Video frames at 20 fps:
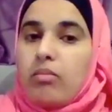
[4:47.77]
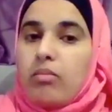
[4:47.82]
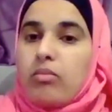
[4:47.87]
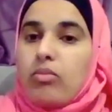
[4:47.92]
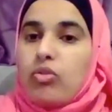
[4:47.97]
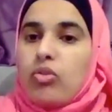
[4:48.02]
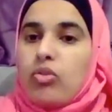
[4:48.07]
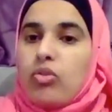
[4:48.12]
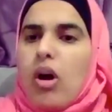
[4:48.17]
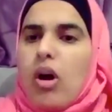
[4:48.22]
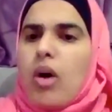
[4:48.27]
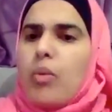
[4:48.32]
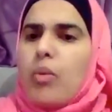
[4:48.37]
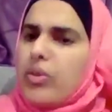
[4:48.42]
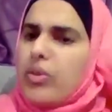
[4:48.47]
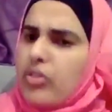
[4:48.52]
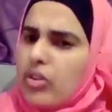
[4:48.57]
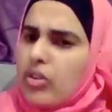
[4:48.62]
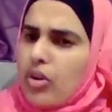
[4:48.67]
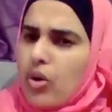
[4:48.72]
So I
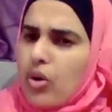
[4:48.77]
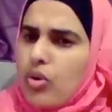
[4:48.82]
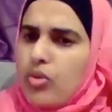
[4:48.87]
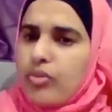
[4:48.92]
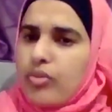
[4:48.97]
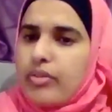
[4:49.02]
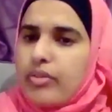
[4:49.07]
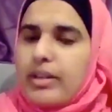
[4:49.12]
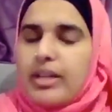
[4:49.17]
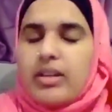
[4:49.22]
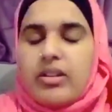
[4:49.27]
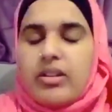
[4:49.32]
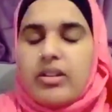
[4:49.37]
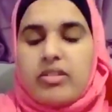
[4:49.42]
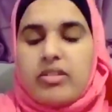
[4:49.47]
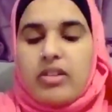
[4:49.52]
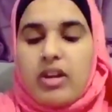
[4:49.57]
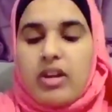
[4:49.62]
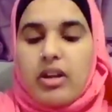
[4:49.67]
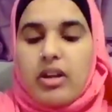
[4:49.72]
wasn't overly
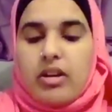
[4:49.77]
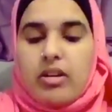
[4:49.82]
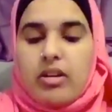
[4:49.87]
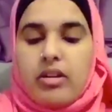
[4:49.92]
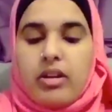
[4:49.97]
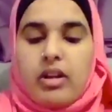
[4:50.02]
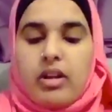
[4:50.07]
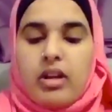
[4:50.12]
concerned.